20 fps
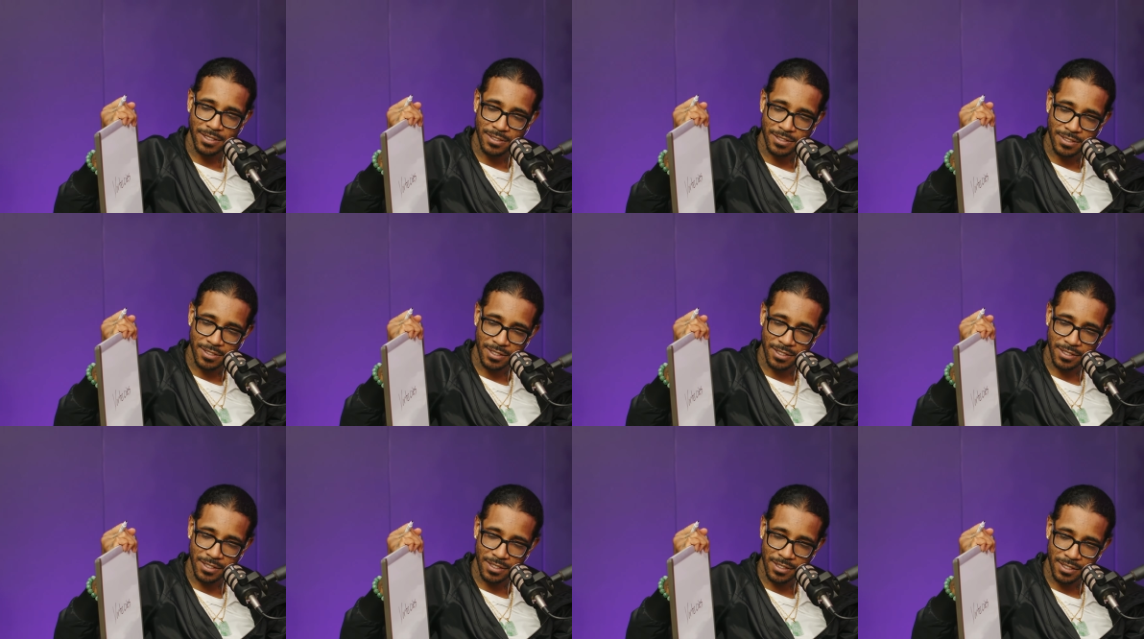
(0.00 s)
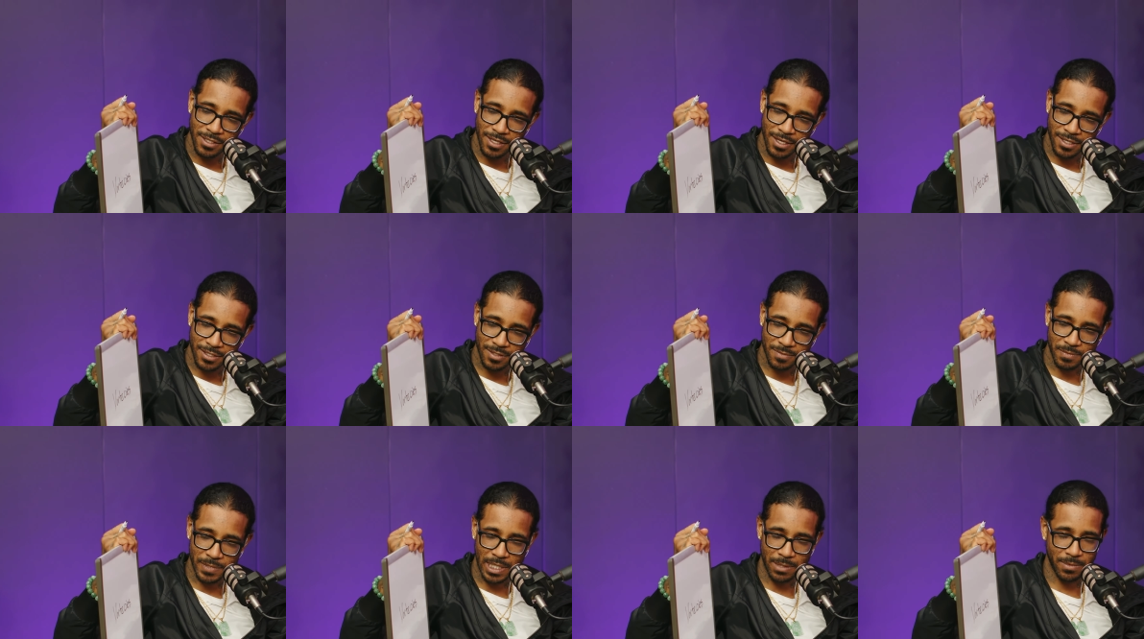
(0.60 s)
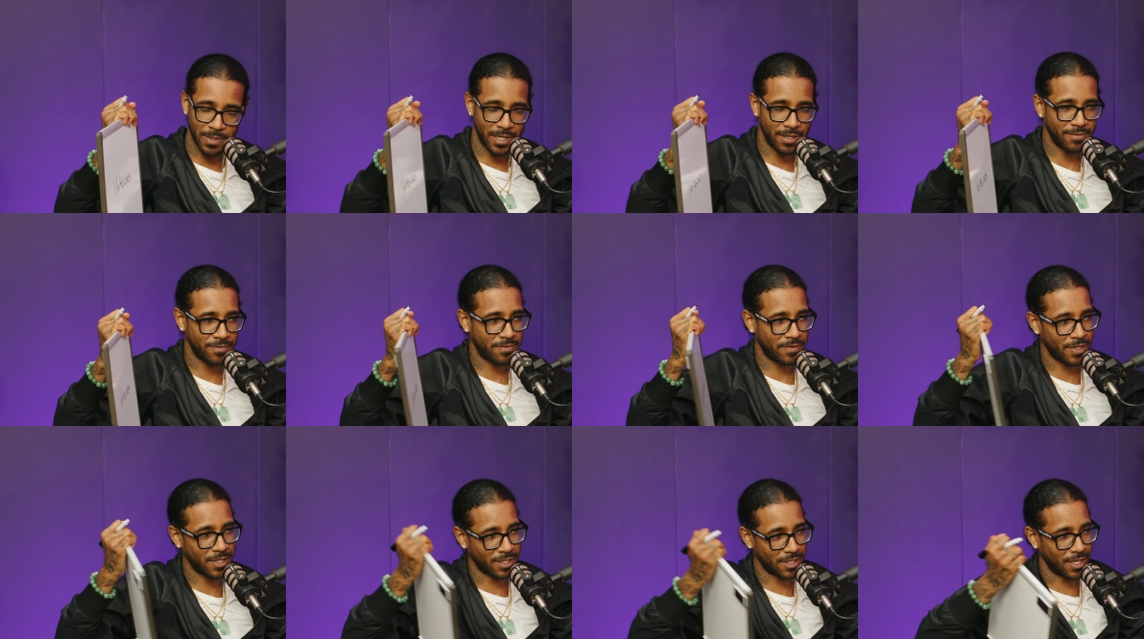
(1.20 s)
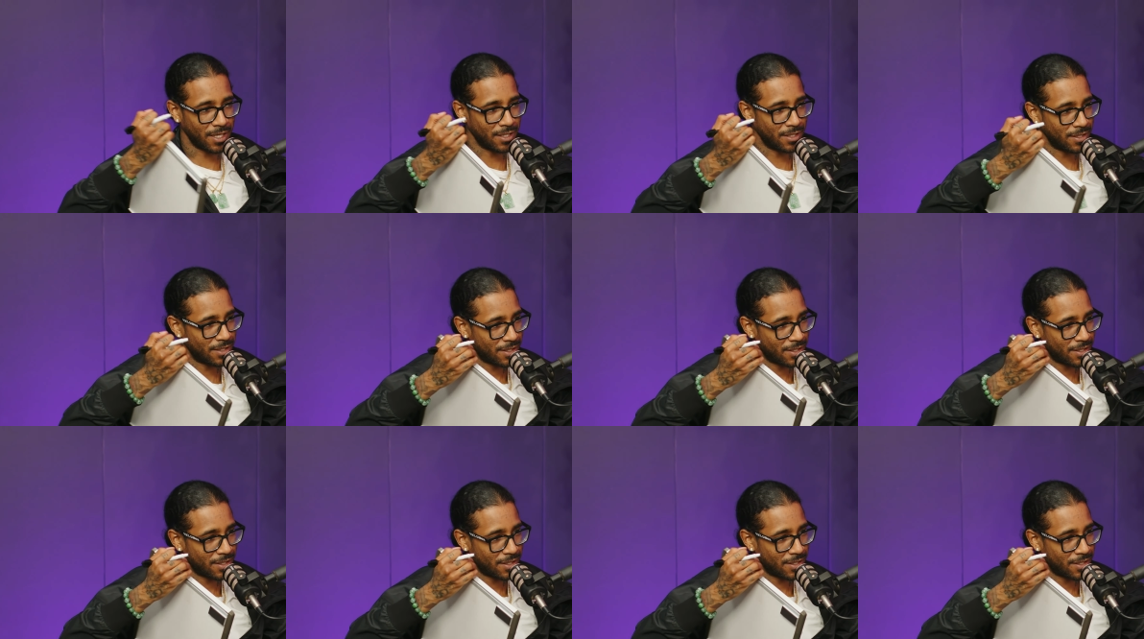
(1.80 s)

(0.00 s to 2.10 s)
C E S. Yeah, nah, fuck that. See, I